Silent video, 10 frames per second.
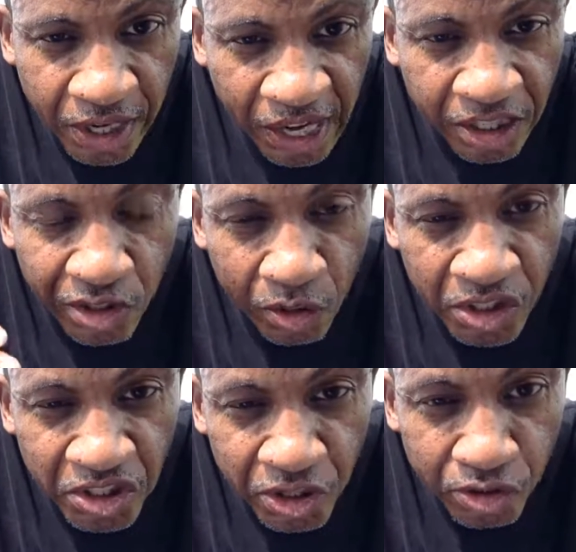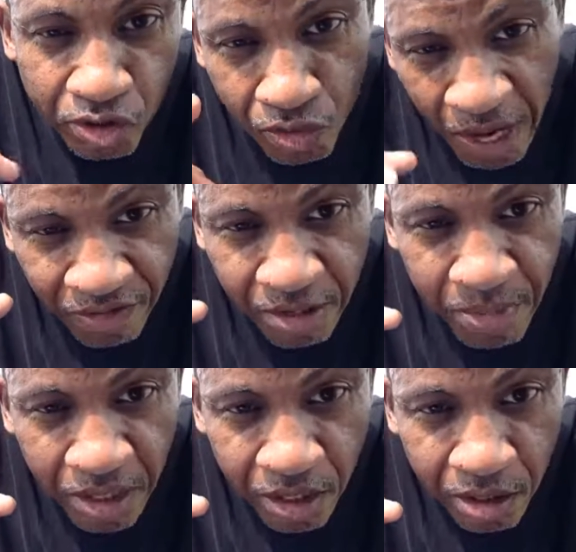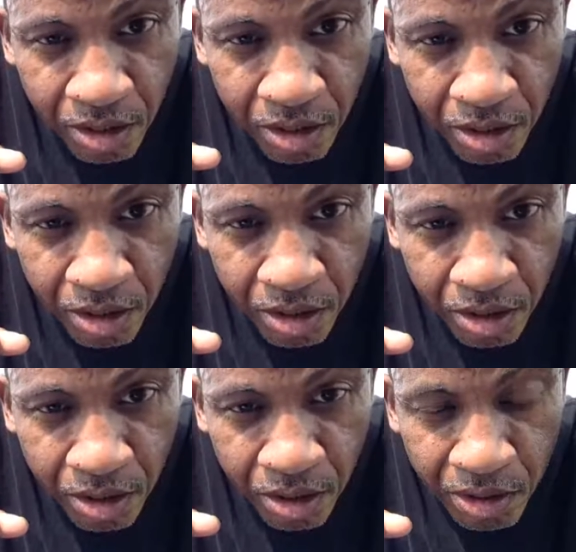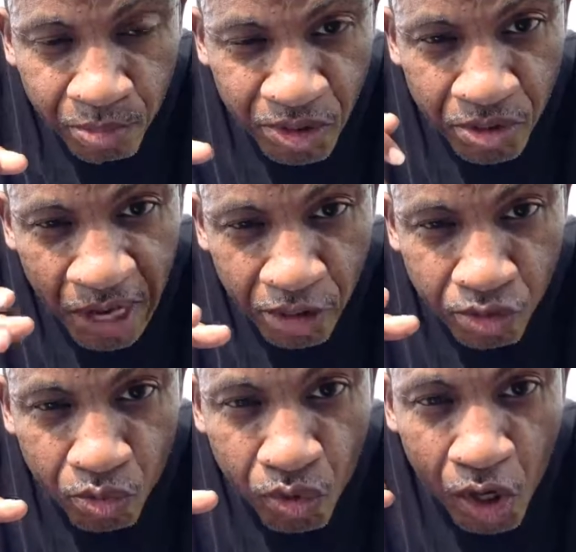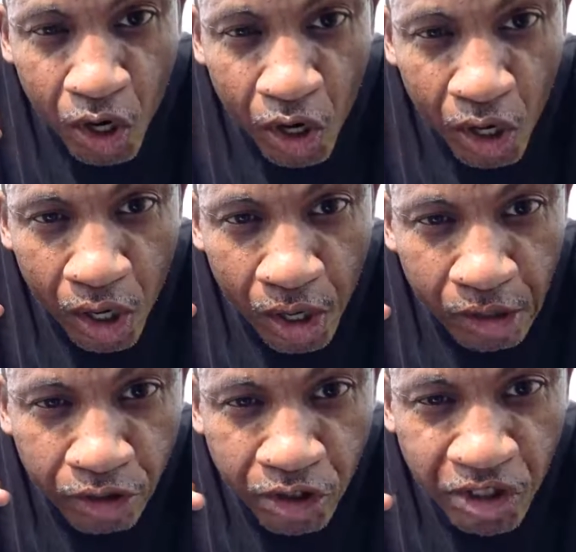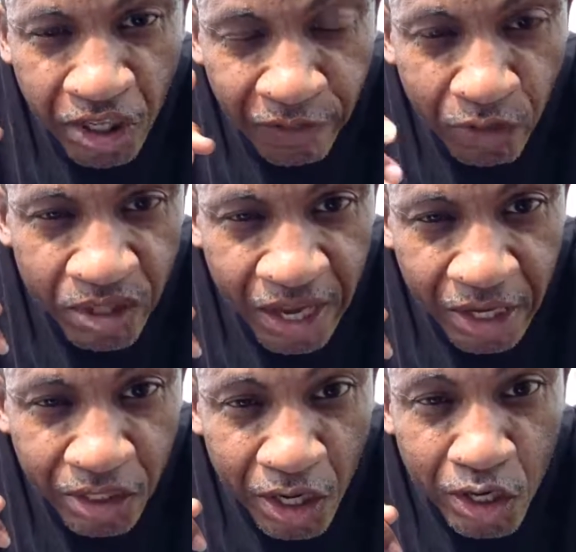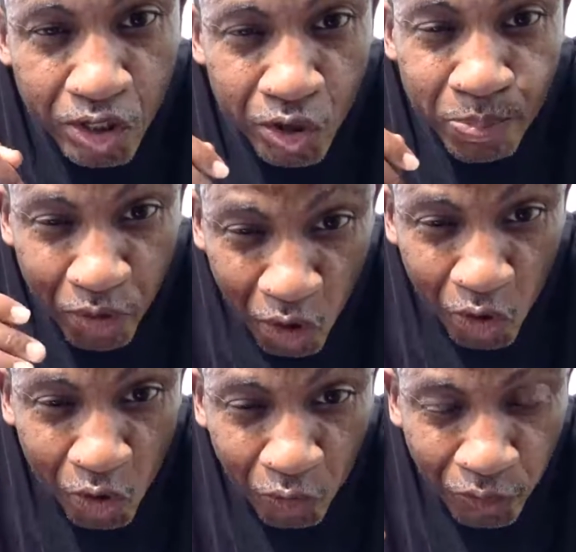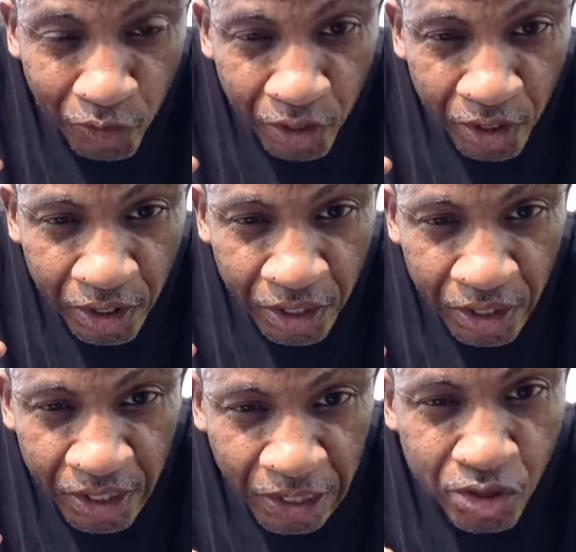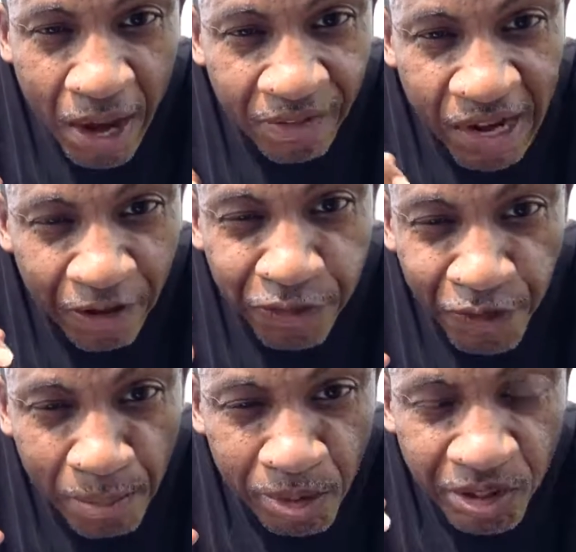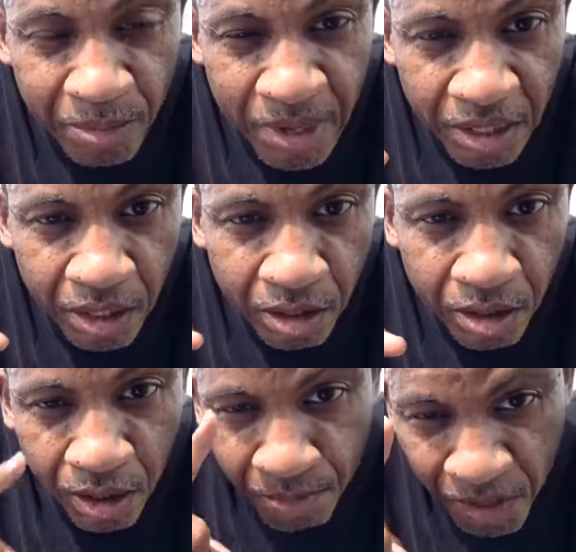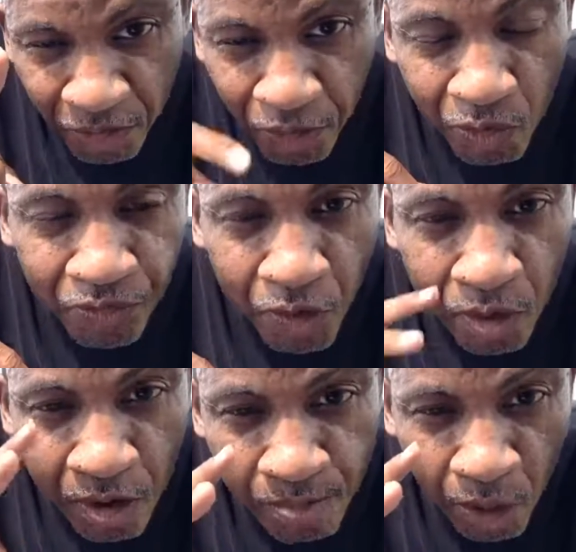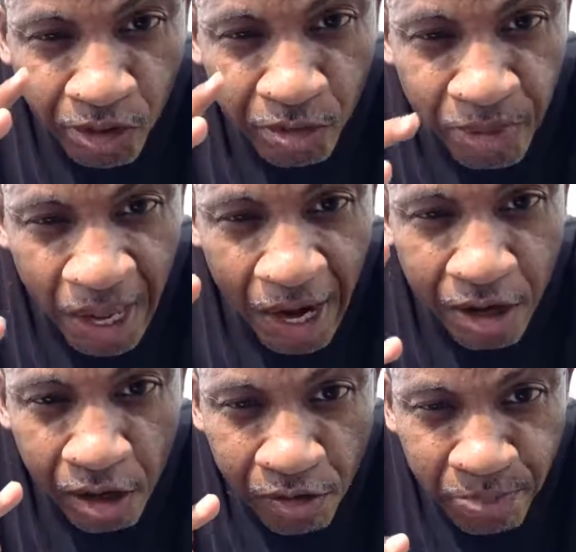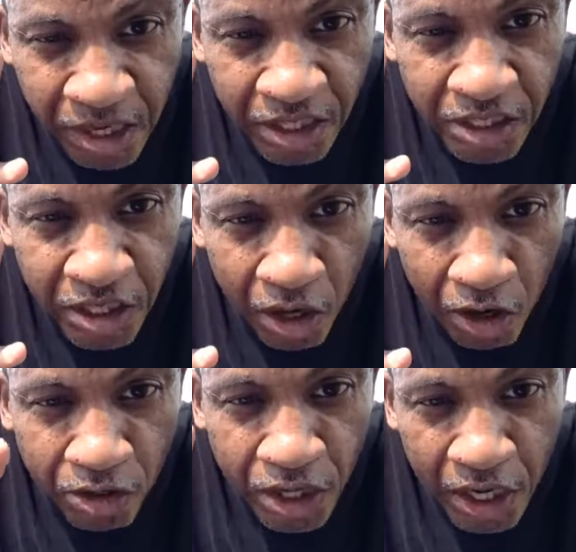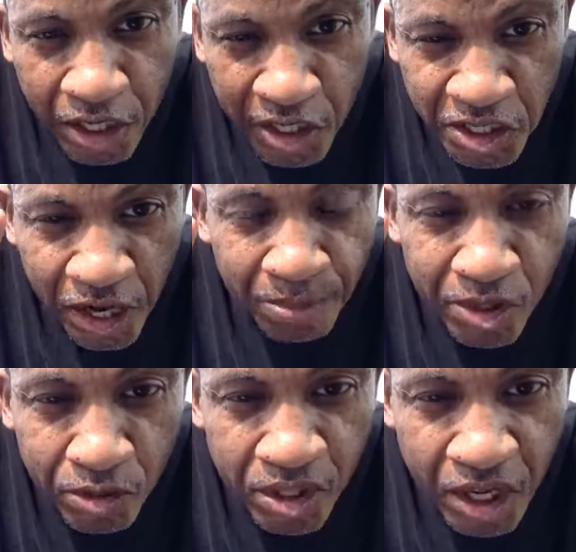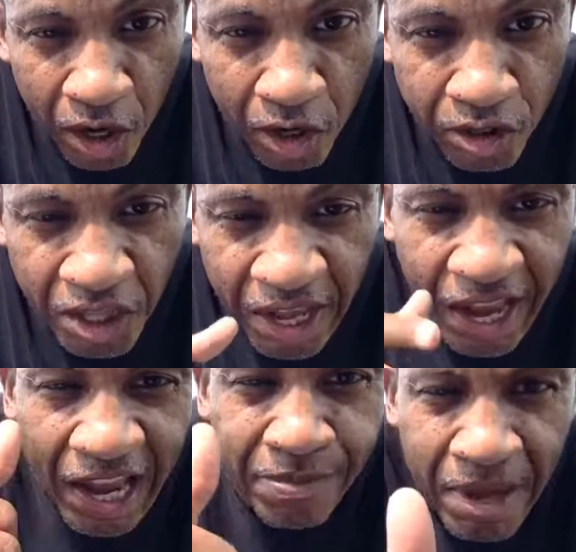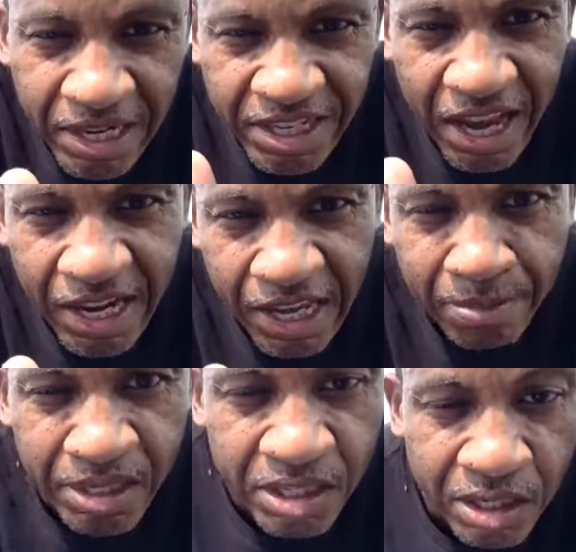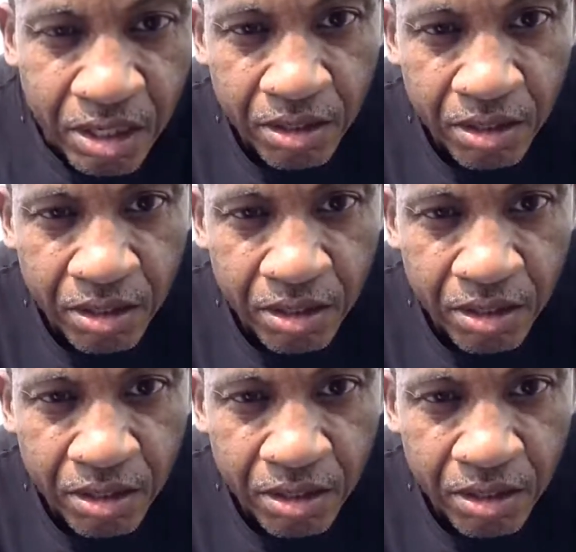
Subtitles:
And he told his children, you have dominion, but you got to do several things to prove that you have not fumbled dominion. Be fruitful, multiply, replenish the earth, subdue the earth, and maintain enmity.